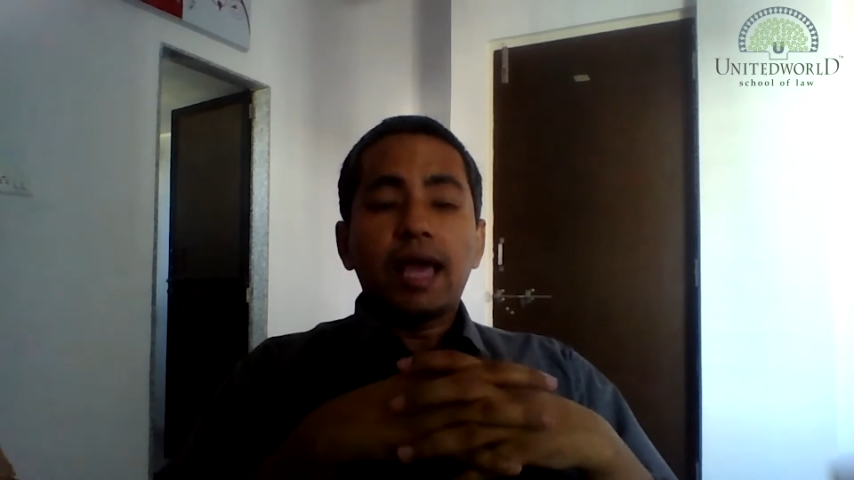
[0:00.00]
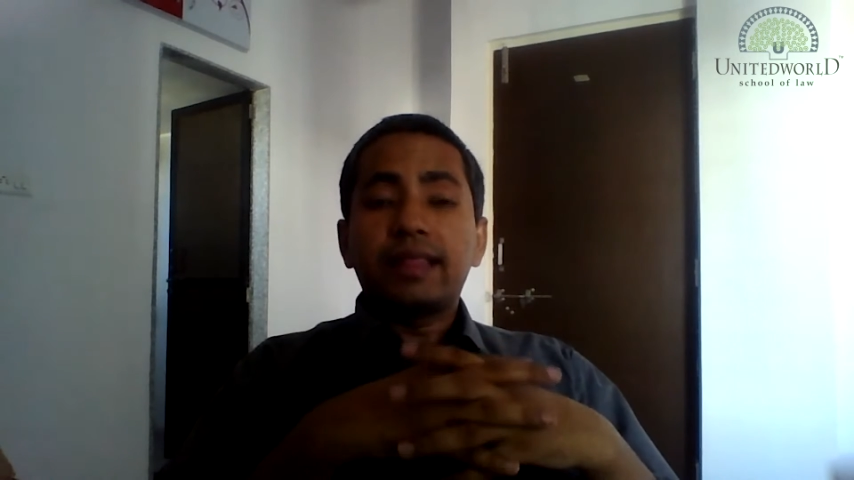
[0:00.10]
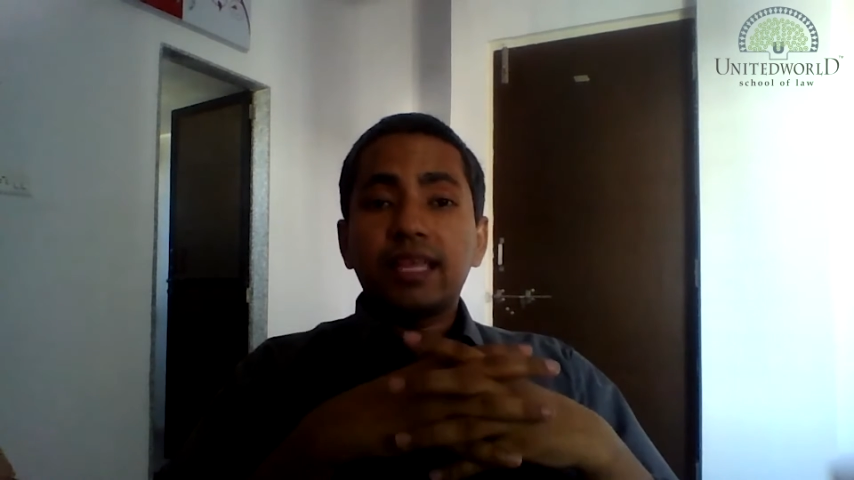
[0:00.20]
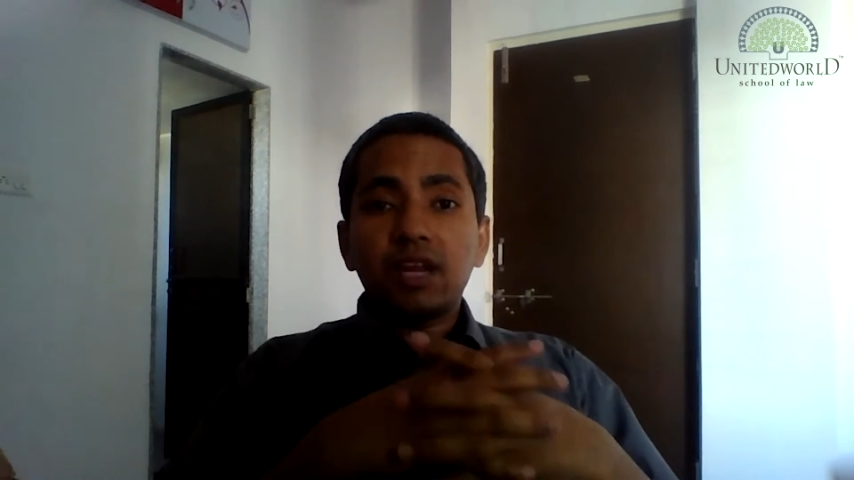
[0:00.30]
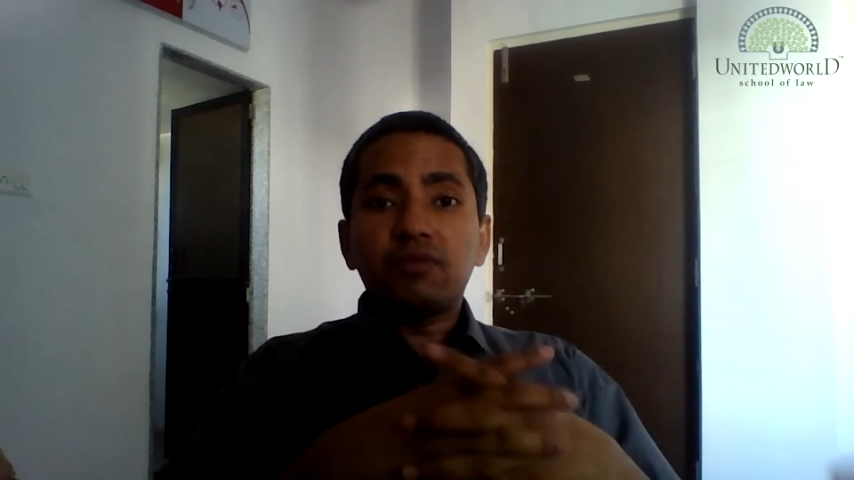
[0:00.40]
And
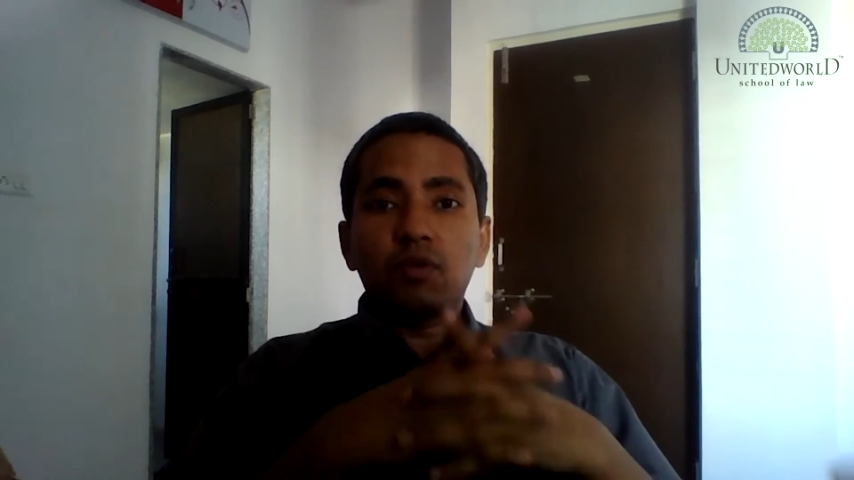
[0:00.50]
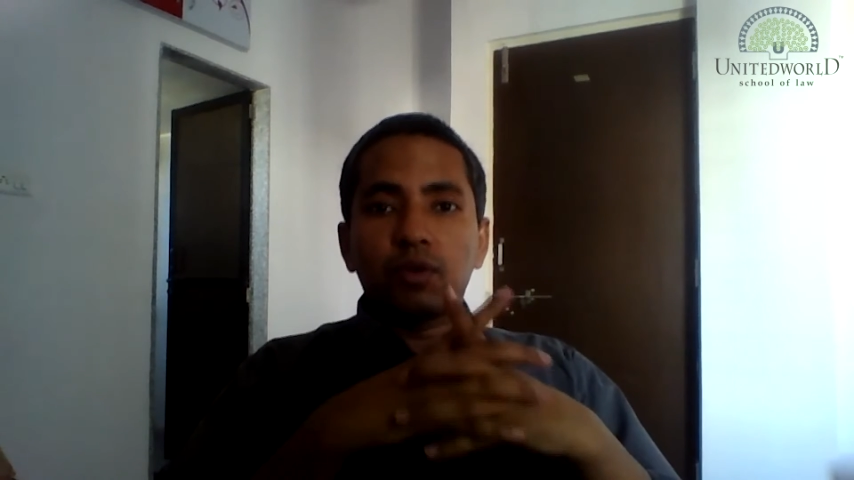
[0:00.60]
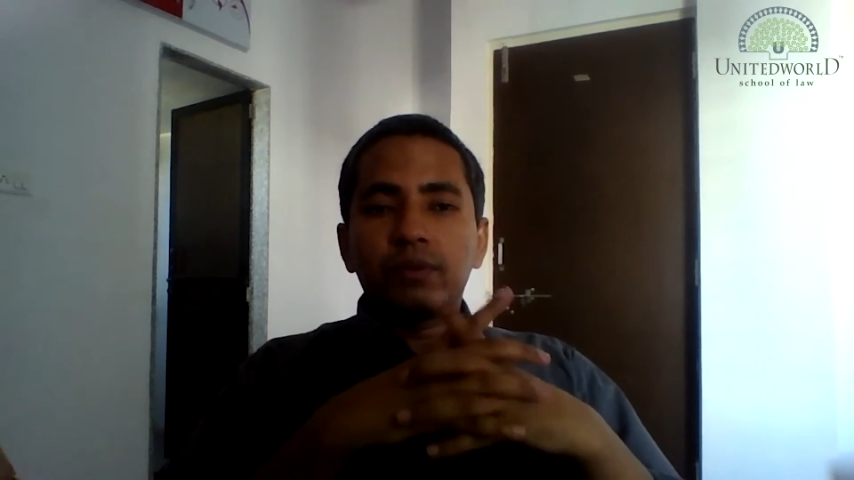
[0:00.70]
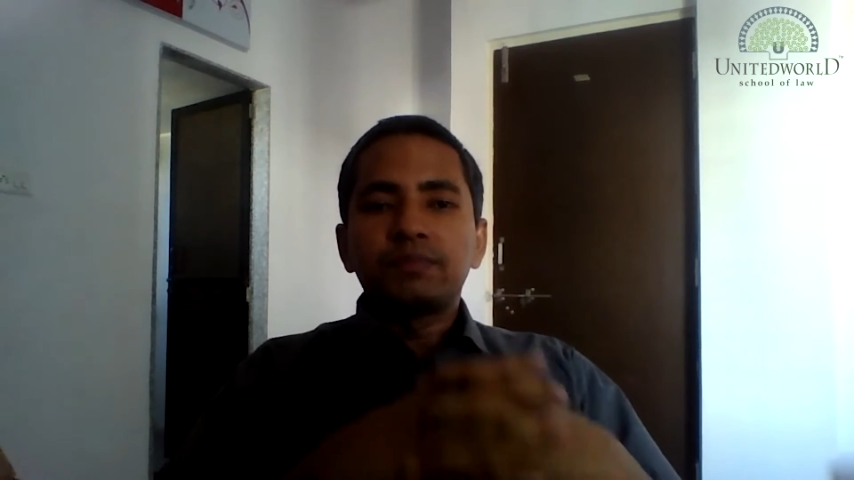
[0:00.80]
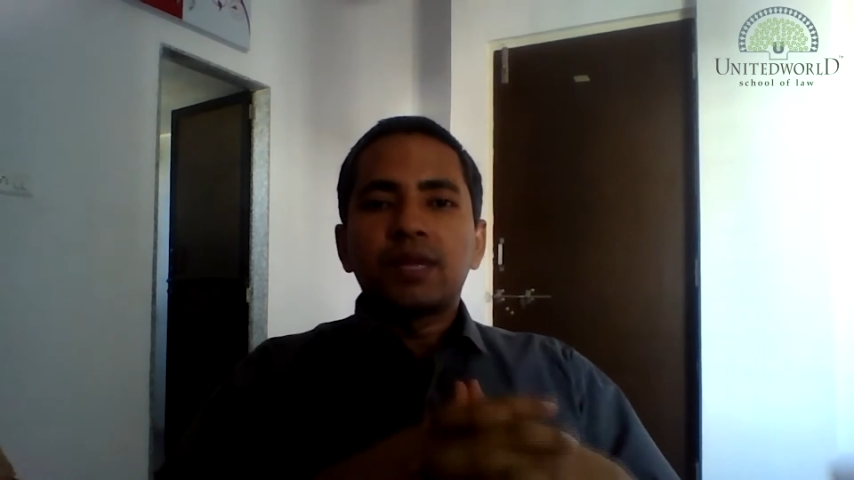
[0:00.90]
therefore,
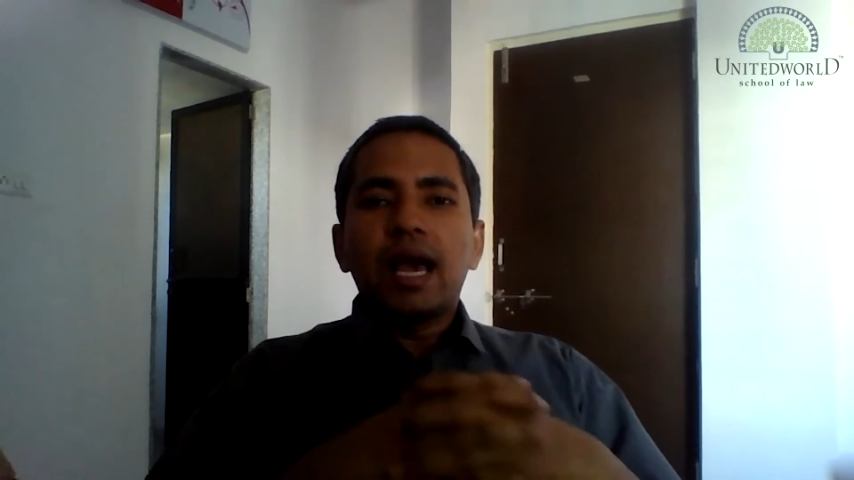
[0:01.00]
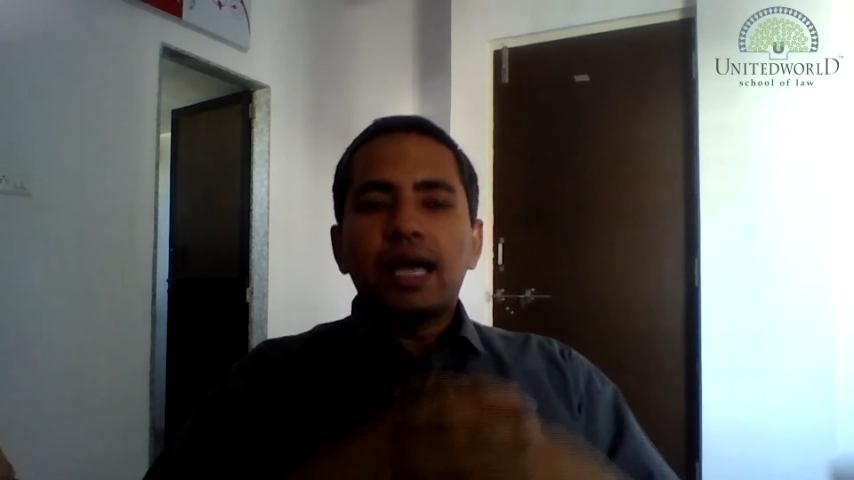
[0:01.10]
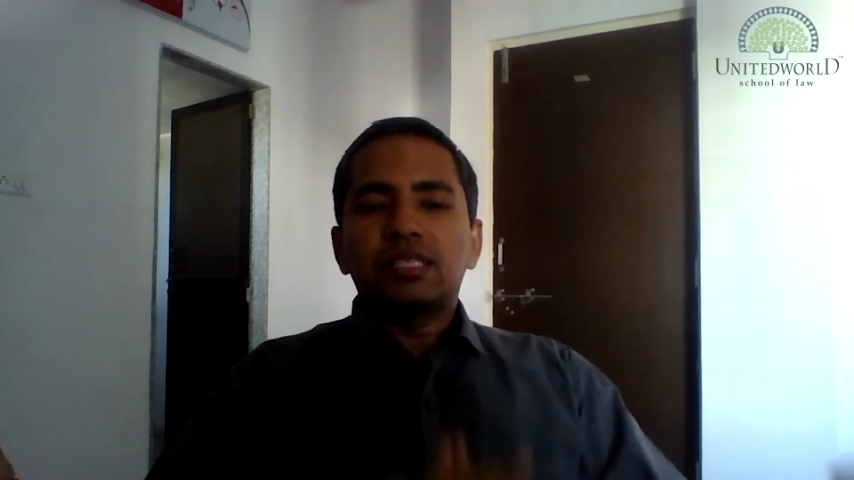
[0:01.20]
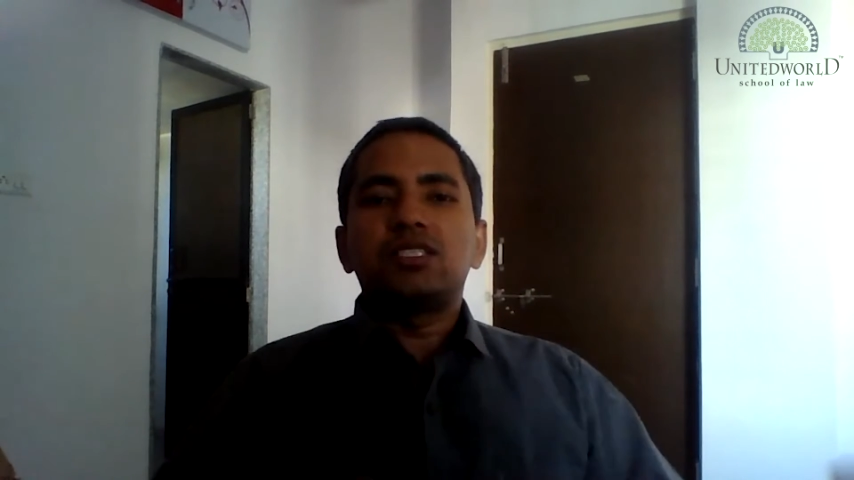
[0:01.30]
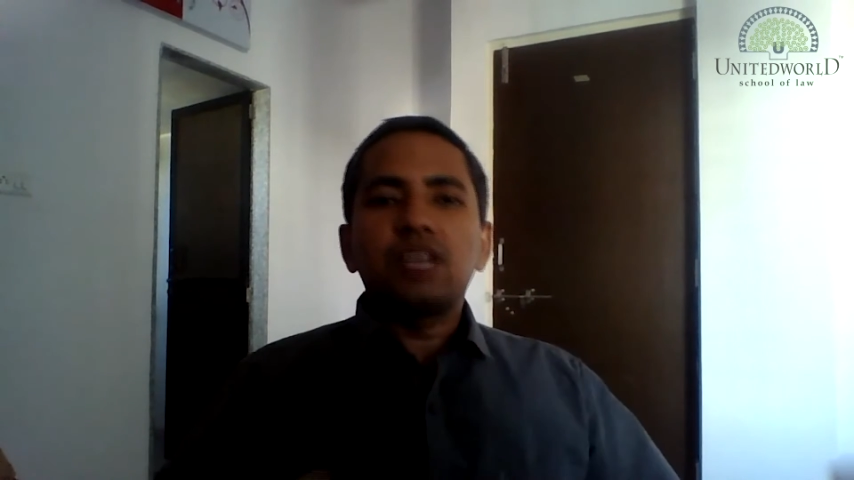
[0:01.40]

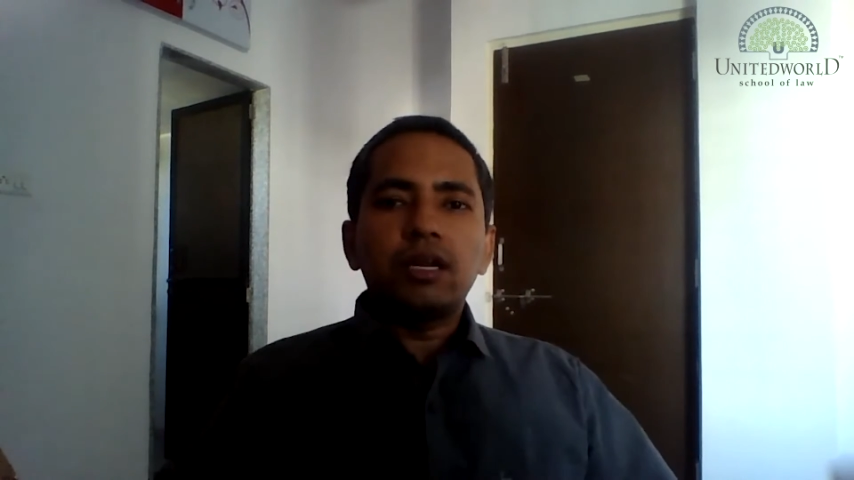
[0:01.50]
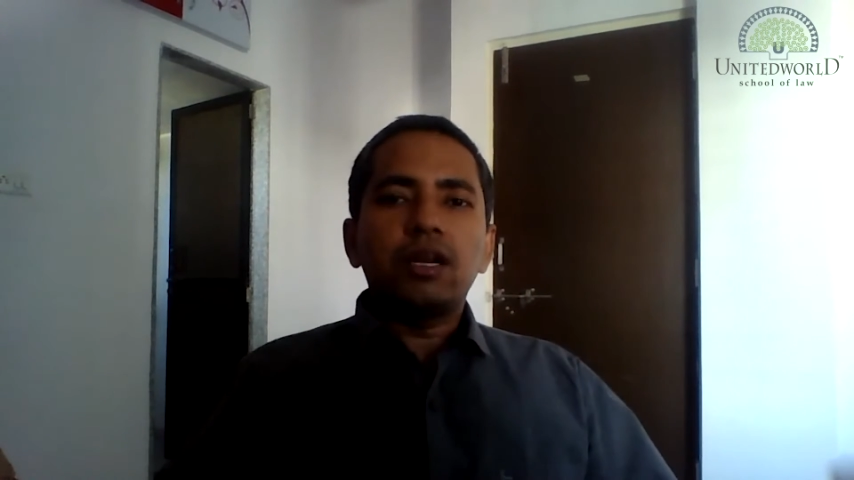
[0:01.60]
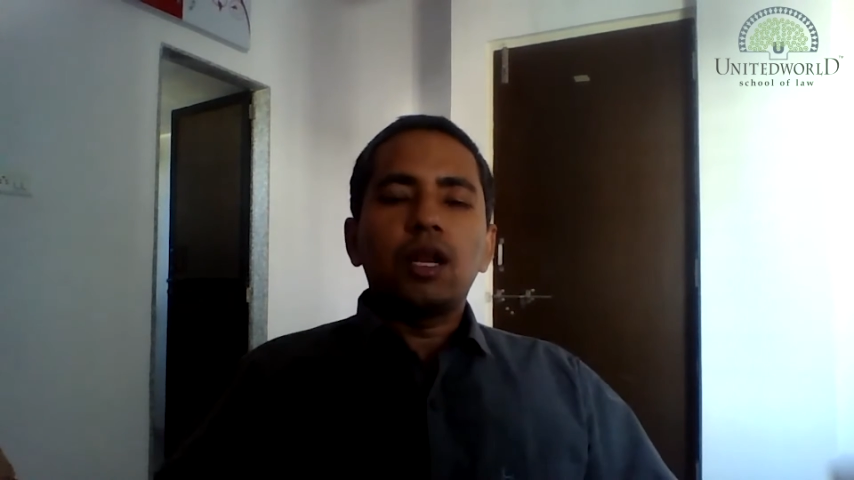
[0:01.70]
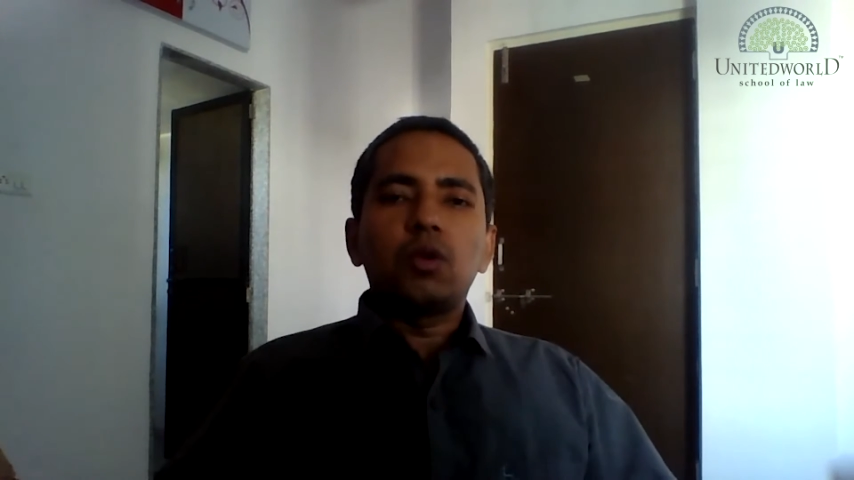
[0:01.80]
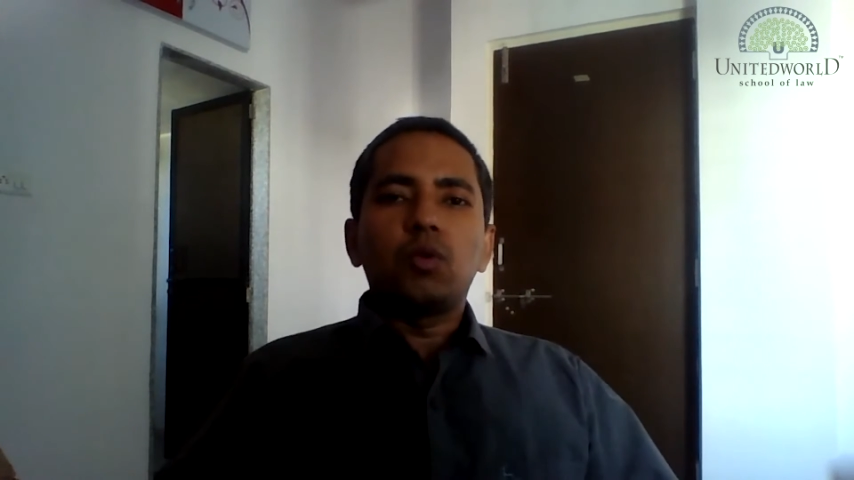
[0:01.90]
as a
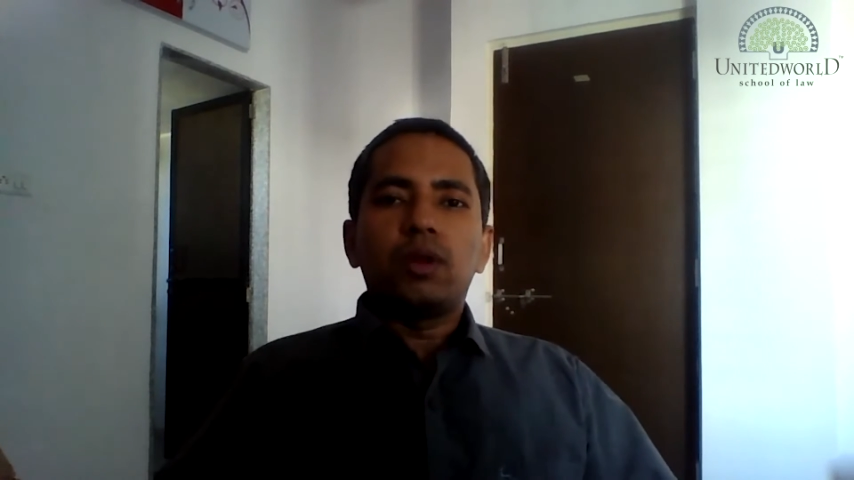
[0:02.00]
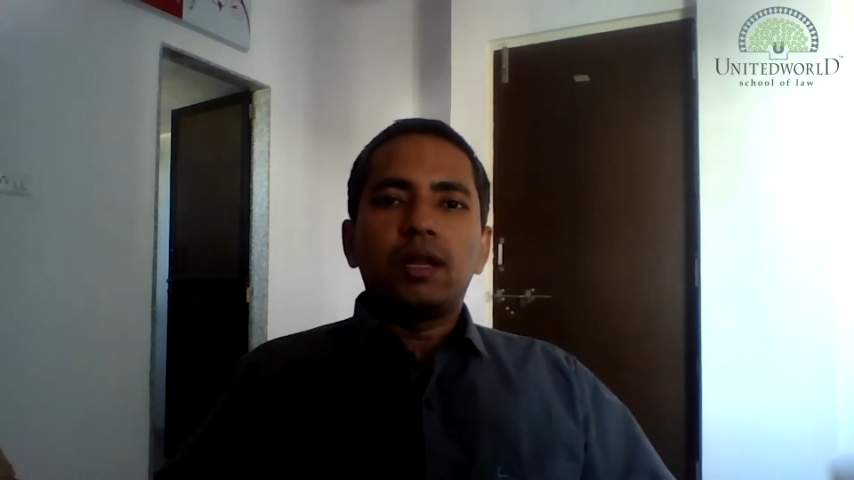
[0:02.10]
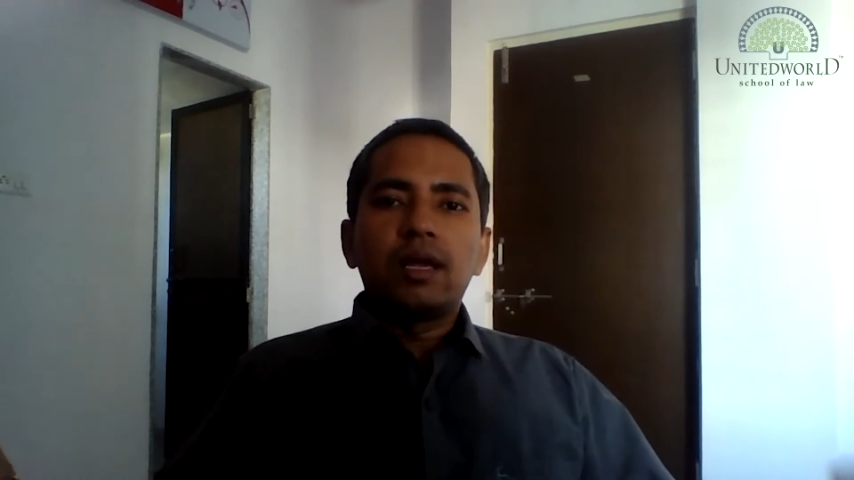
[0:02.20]
general rule,